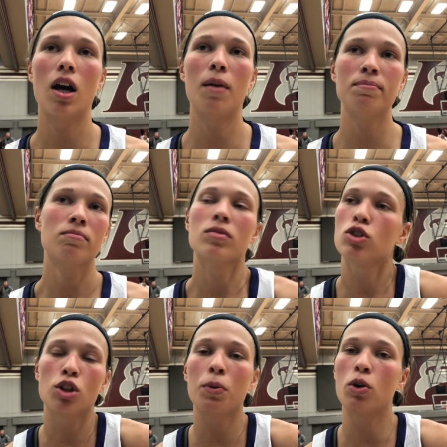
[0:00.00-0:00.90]
um,
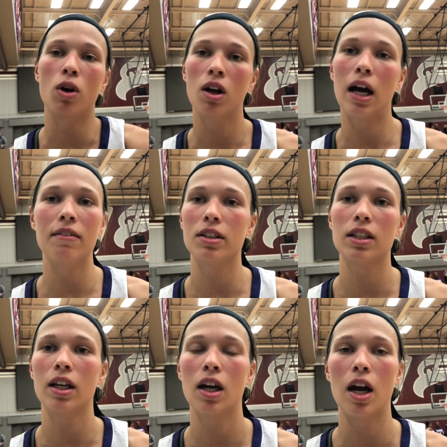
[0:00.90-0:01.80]
super cool.
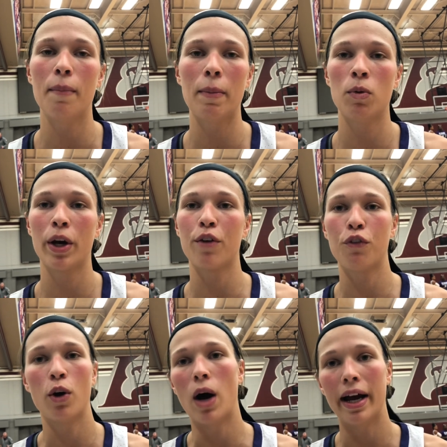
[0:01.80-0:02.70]
Obviously, um, I've been working
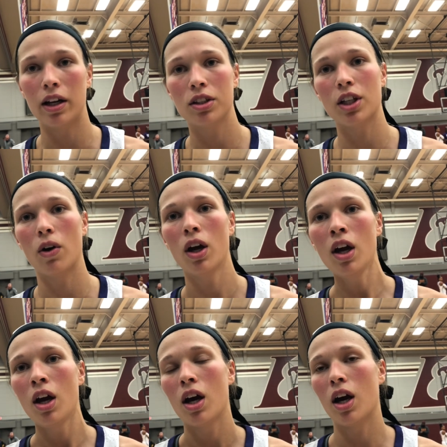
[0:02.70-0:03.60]
for a while, so
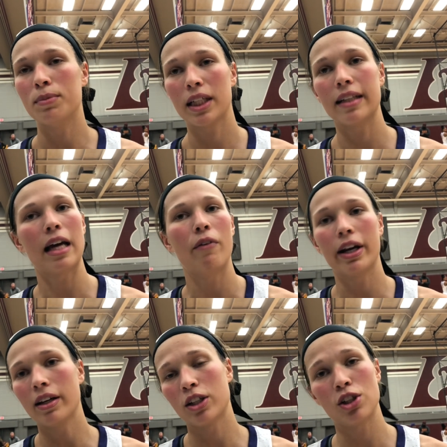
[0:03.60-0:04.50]
um, to get that
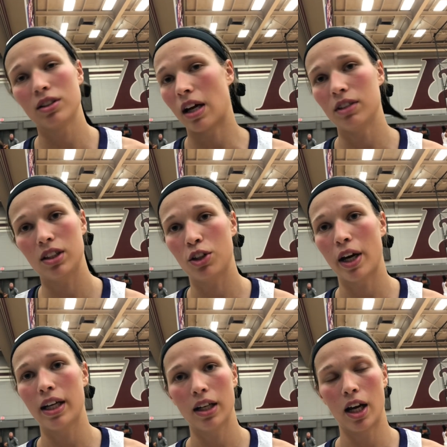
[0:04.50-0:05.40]
recognition is obviously
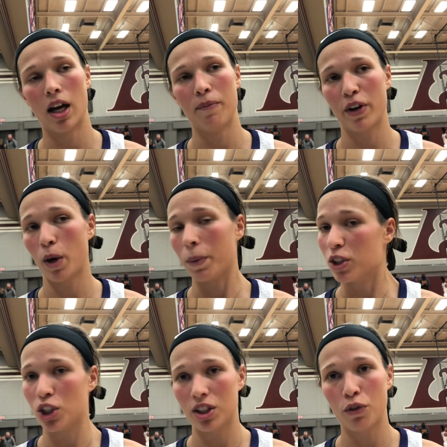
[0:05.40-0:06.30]
great. I'm um, very
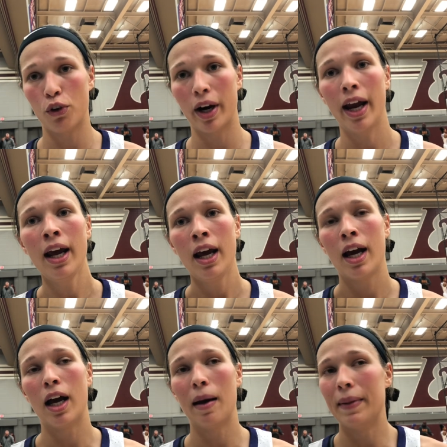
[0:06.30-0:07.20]
appreciative for it,
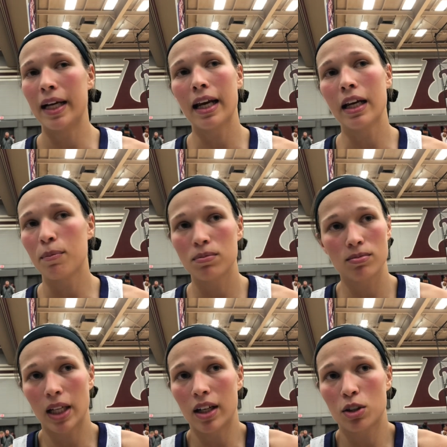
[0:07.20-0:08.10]
um, and then getting
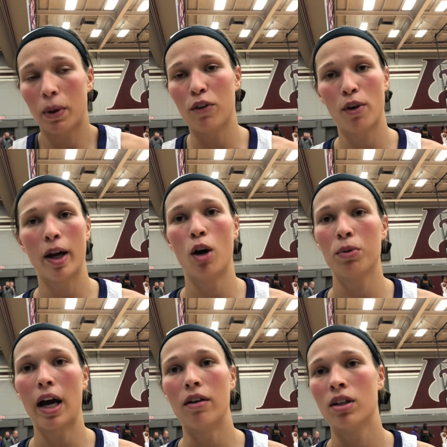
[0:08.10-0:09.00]
getting to play in front of my
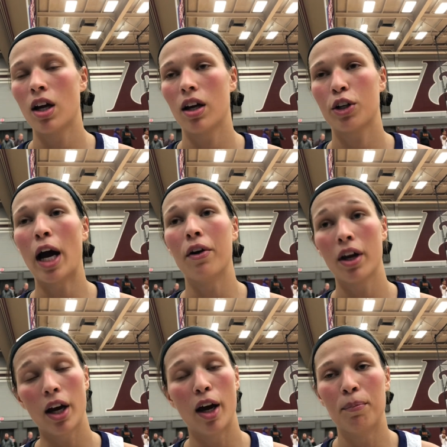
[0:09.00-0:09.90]
home crowd crowd.
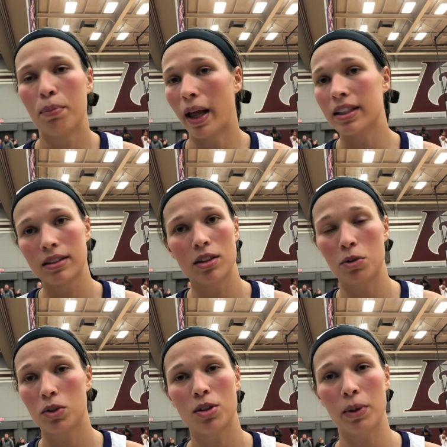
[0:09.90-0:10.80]
I'm um, blessed
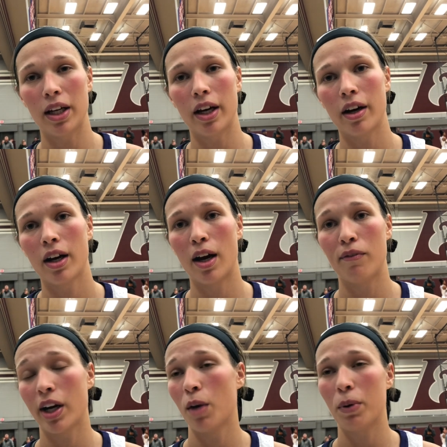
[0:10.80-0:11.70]
to, to, be here.
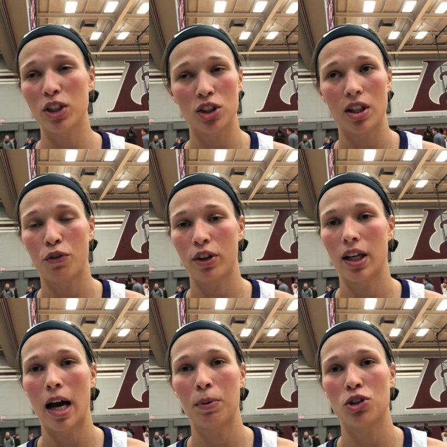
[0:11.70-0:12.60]
I'm very appreciative for
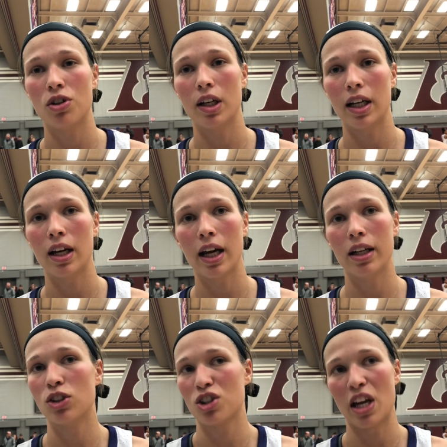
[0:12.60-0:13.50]
the opportunity
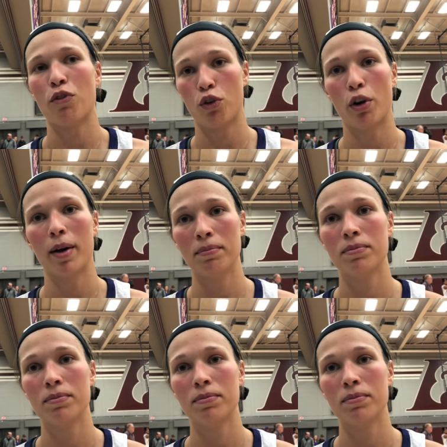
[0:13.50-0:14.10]
and just thankful for it.